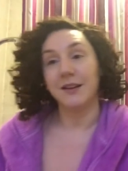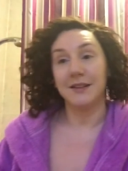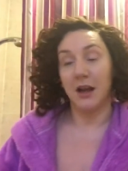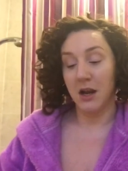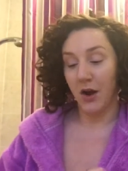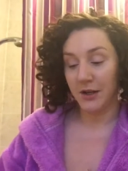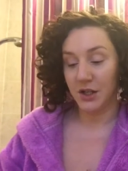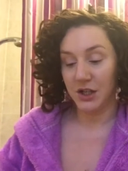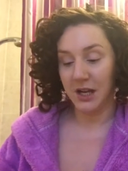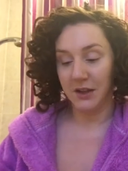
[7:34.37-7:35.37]
like I said, I like
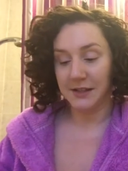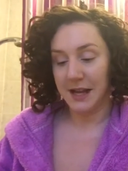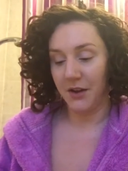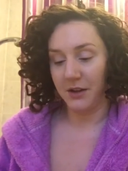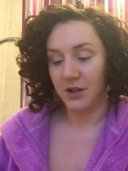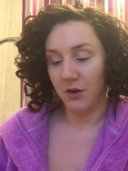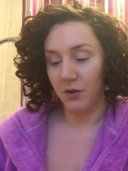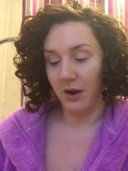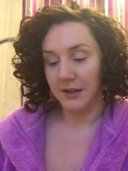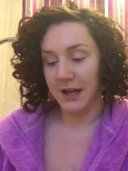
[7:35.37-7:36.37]
to shear things down. I
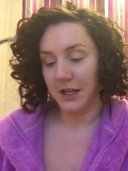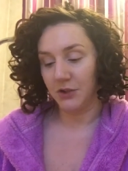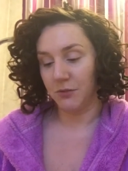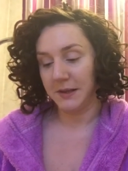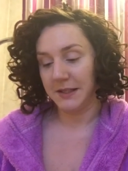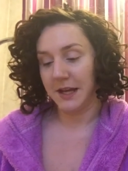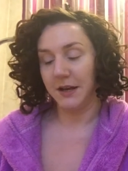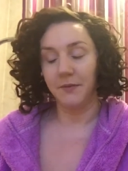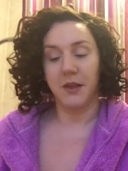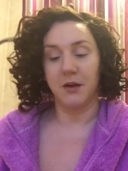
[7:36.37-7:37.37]
don't like texture on my
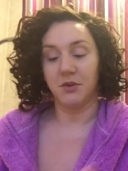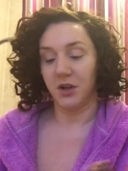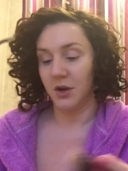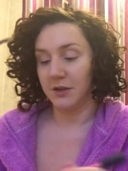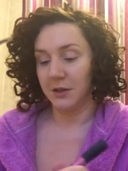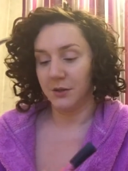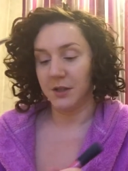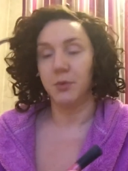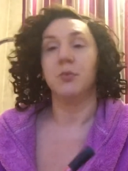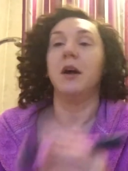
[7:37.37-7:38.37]
skin, and then I'm just going to use a little
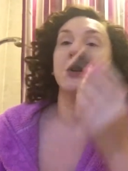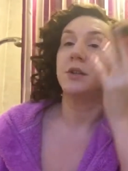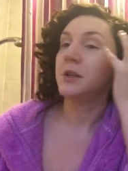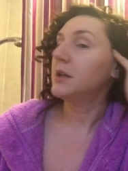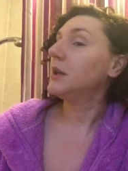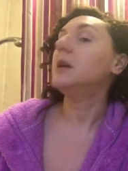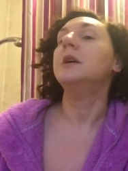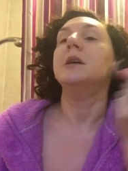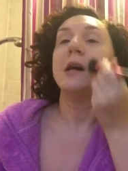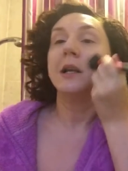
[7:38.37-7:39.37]
stipple brush
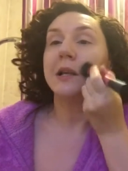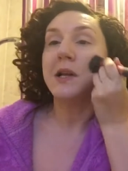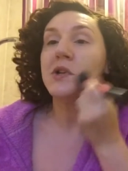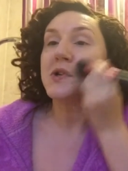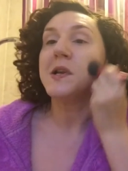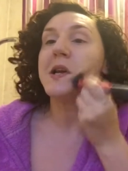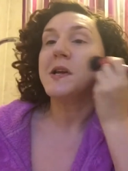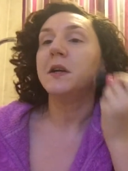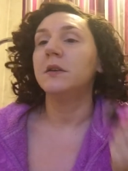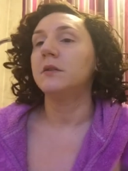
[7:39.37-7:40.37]
and
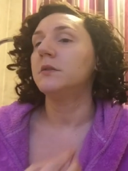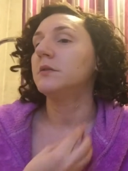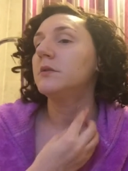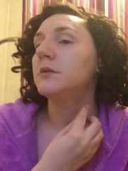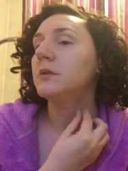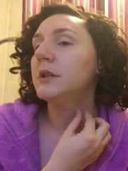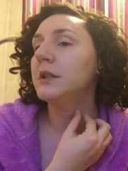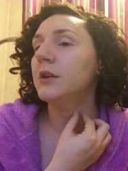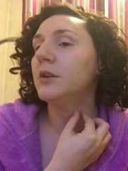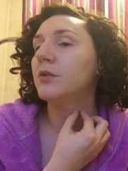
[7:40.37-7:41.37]
literally,
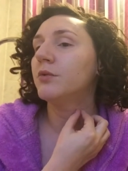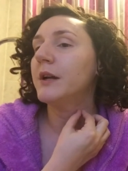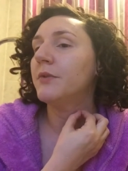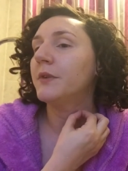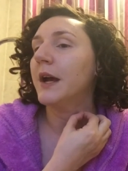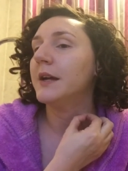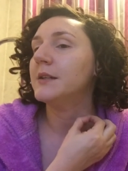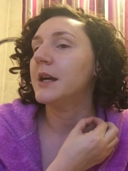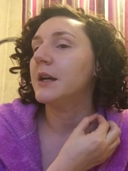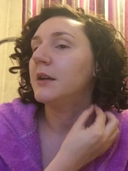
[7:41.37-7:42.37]
good grief,
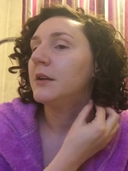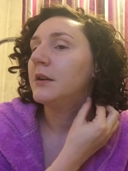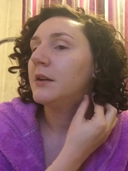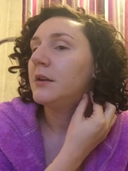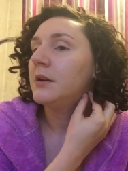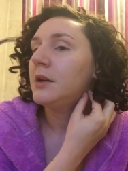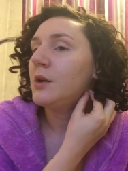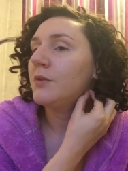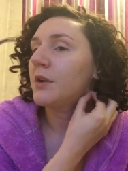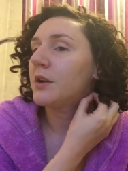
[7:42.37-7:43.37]
Katie,
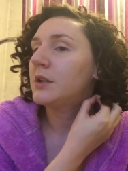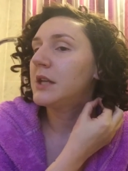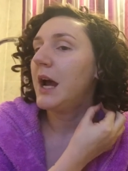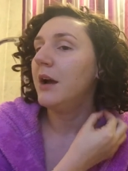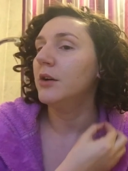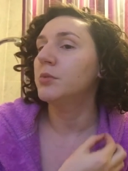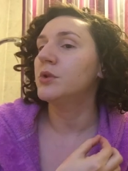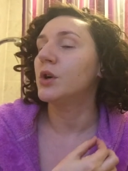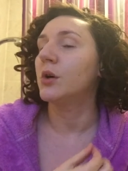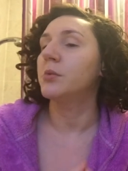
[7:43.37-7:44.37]
you have done a terrible
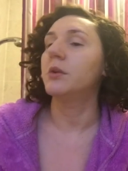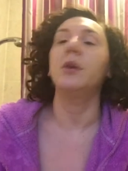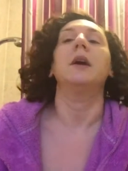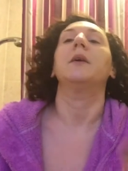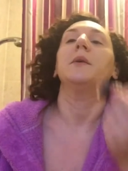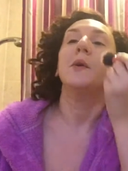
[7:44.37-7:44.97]
job. Okay,